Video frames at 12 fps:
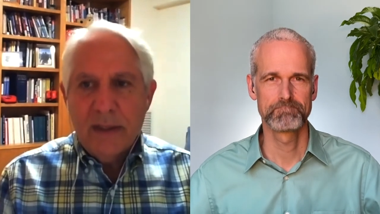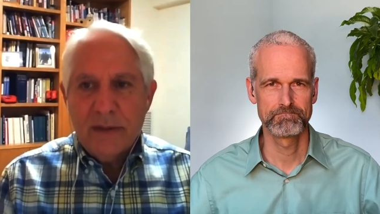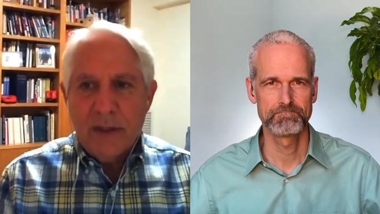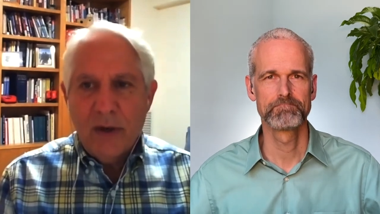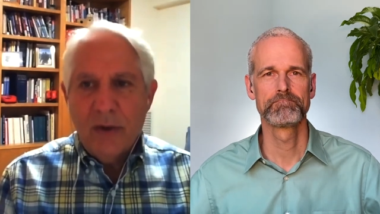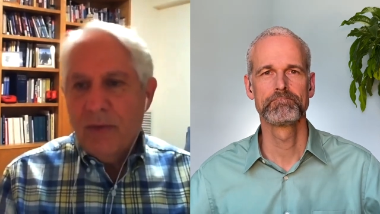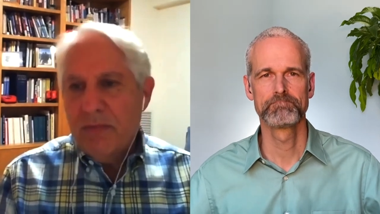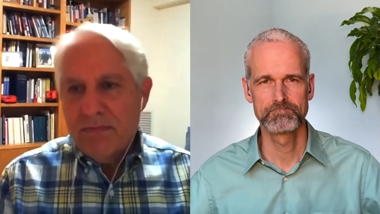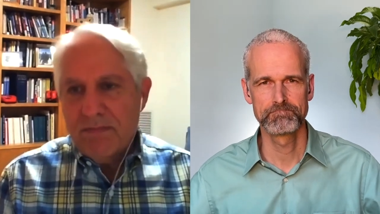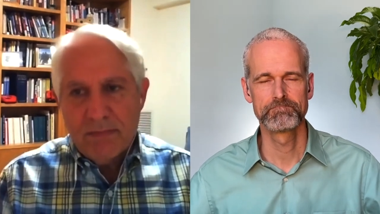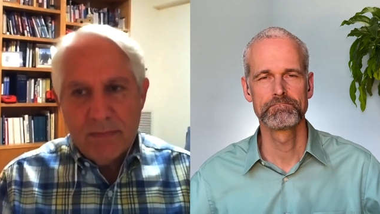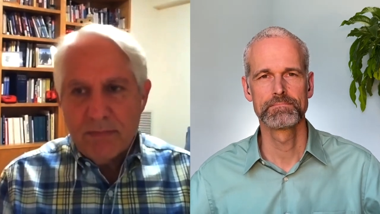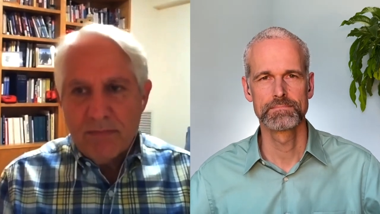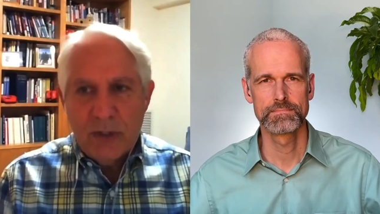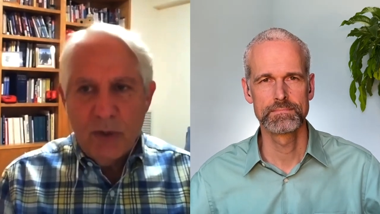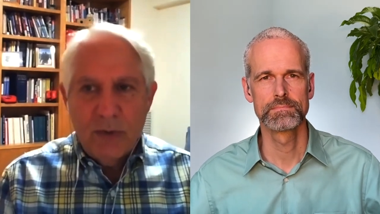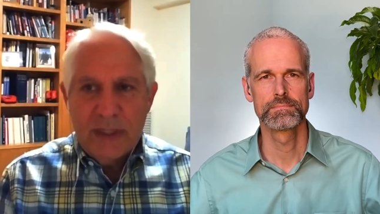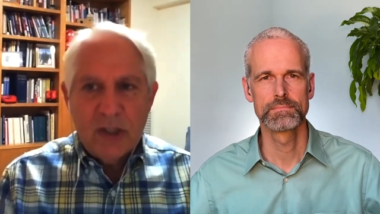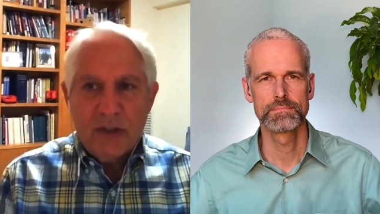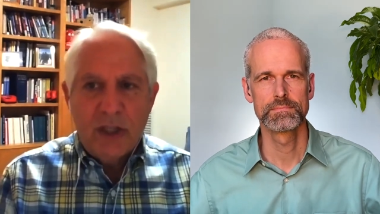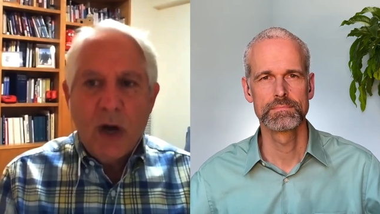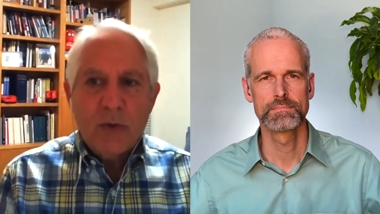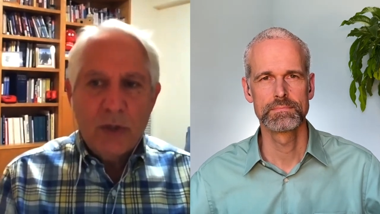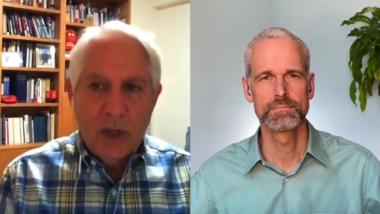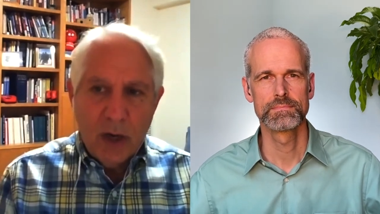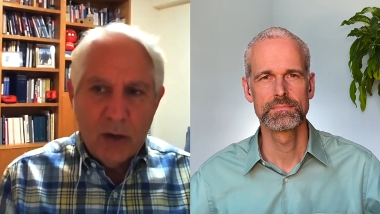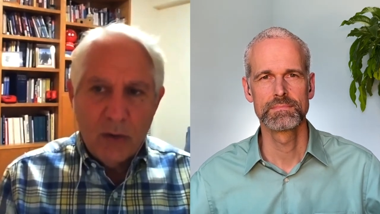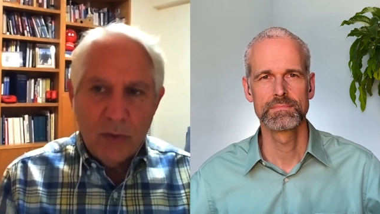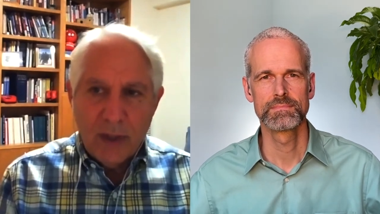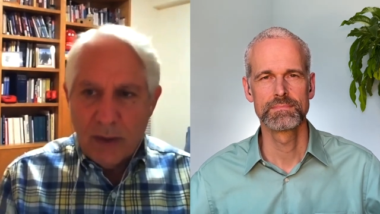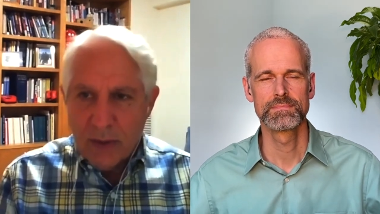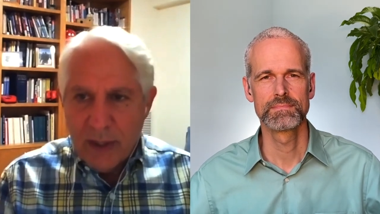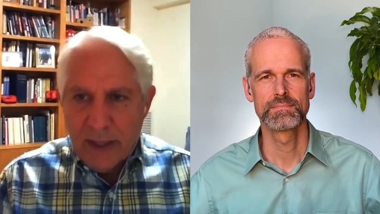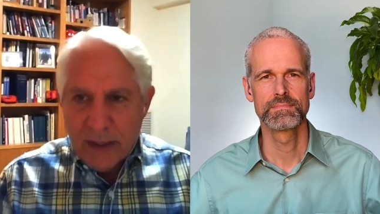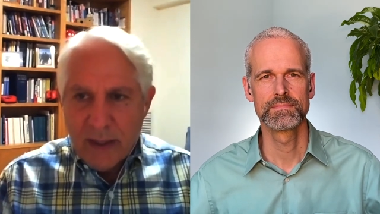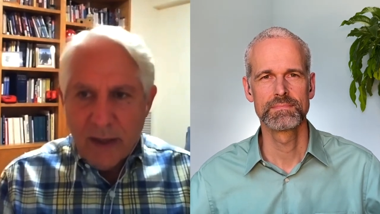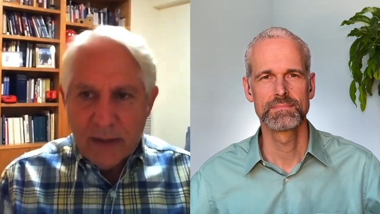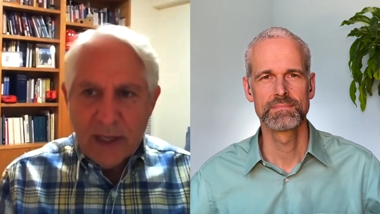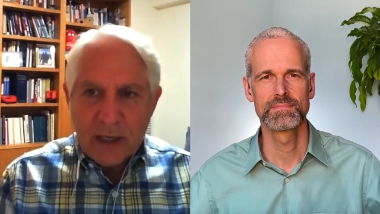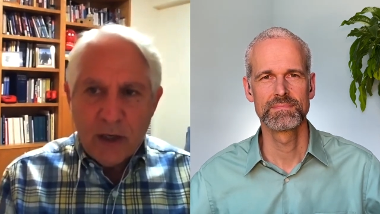Speaker 1: So we just don't know. The